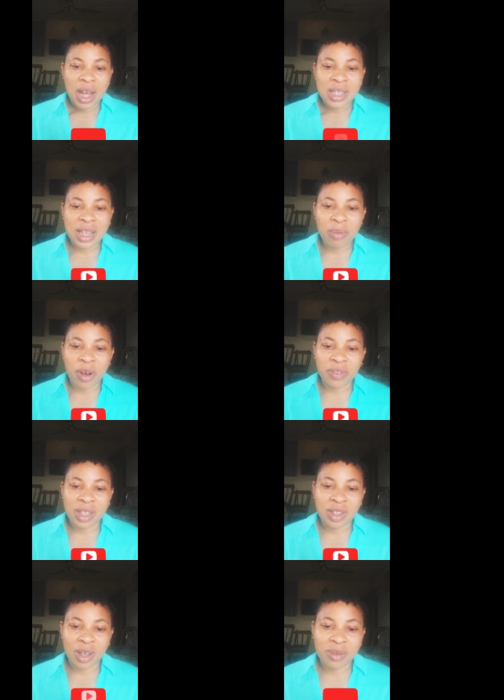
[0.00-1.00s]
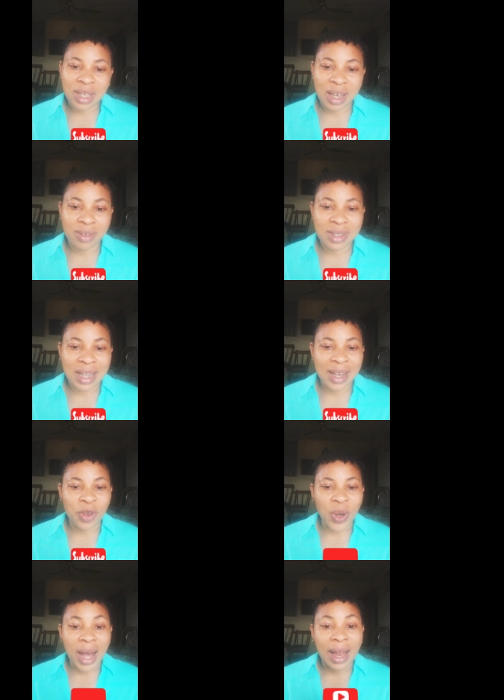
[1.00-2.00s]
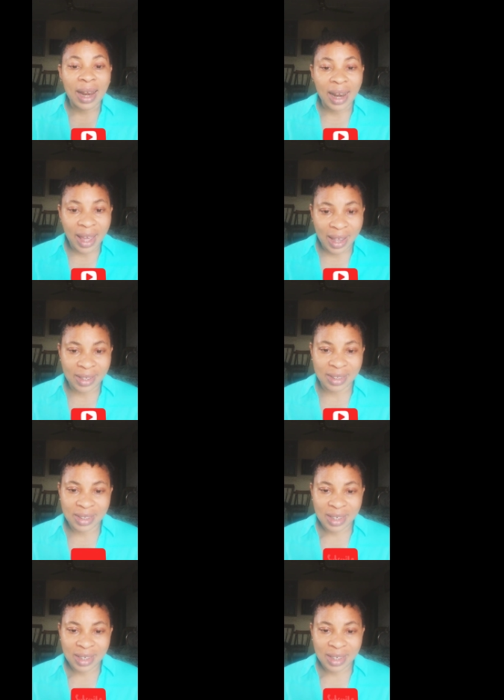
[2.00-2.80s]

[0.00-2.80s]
some of the top skills that you can learn.